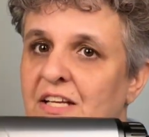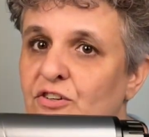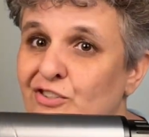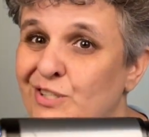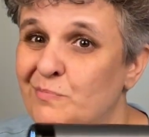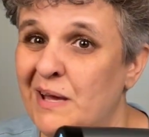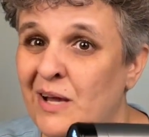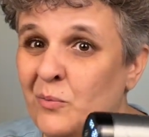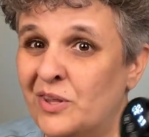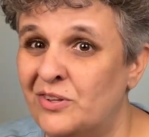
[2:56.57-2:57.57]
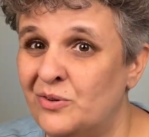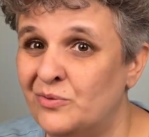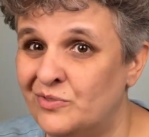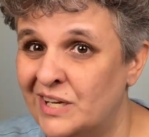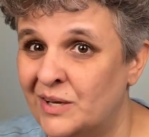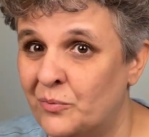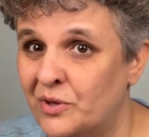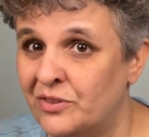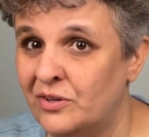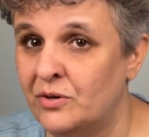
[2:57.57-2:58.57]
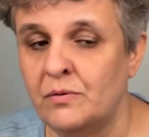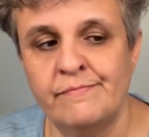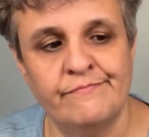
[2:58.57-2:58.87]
your gym bag with you and take it with you,